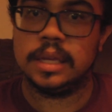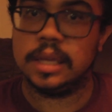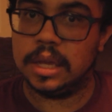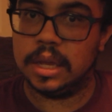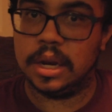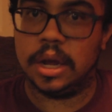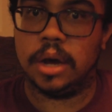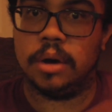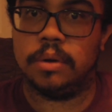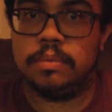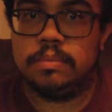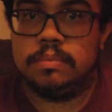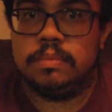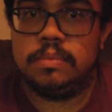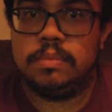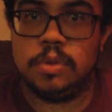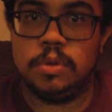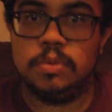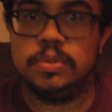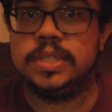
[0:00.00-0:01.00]
you know,
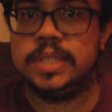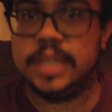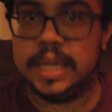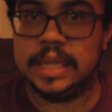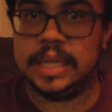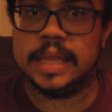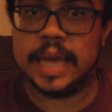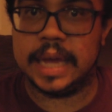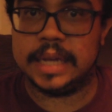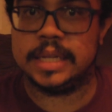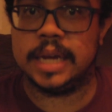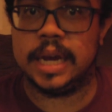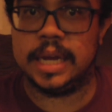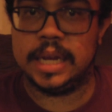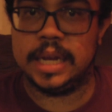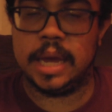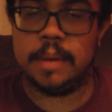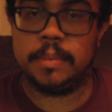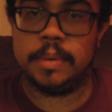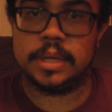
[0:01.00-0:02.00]
you've seen that
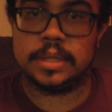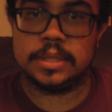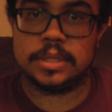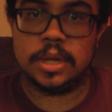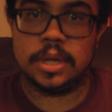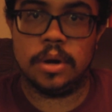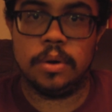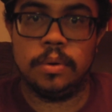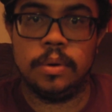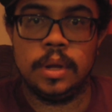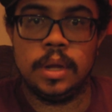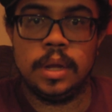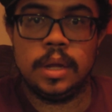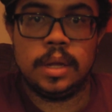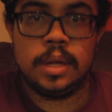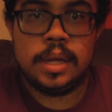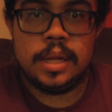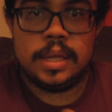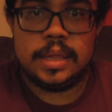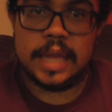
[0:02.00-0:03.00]
dynamic. So
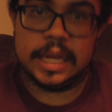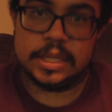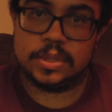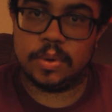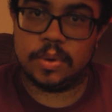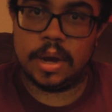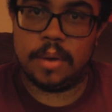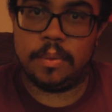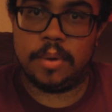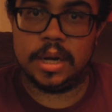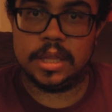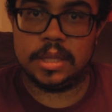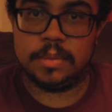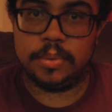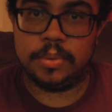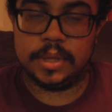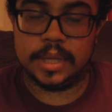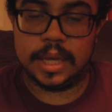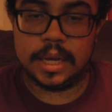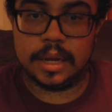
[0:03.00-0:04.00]
that's why I wanted to
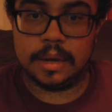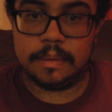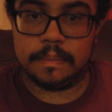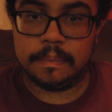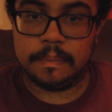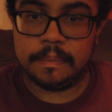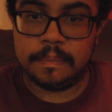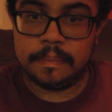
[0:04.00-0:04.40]
bring that up.